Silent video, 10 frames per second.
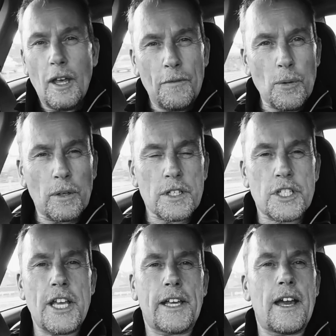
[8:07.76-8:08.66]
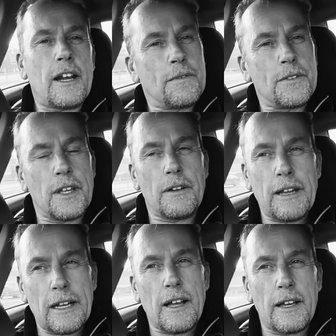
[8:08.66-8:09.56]
If you want to check out if the
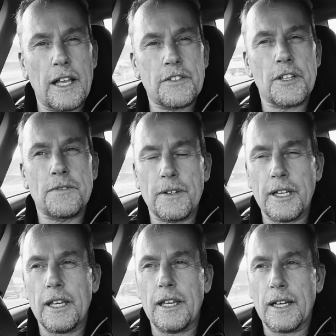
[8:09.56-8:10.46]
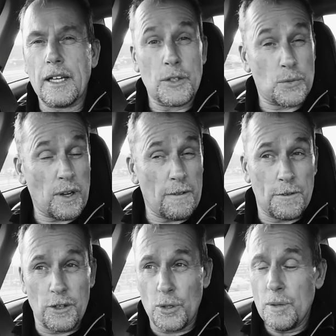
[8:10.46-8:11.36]
Redline SS-V is right
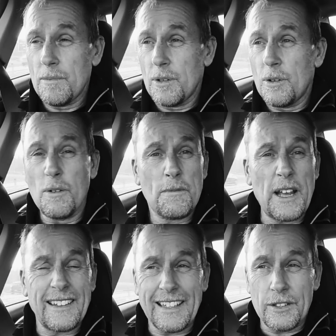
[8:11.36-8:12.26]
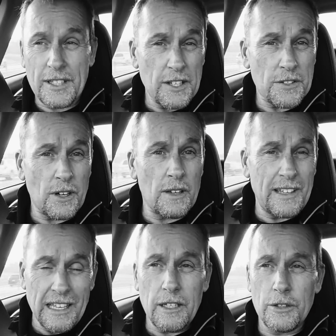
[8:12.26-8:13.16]
for you, or in fact test
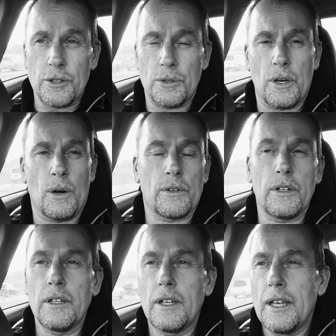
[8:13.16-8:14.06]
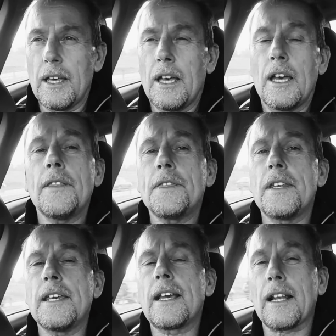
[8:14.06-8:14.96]
drive any new Holden, hit
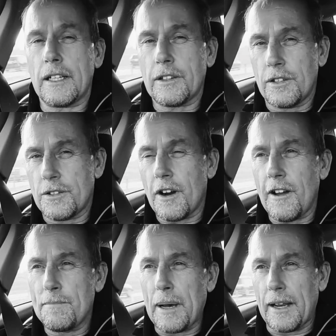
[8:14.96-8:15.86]
the click to drive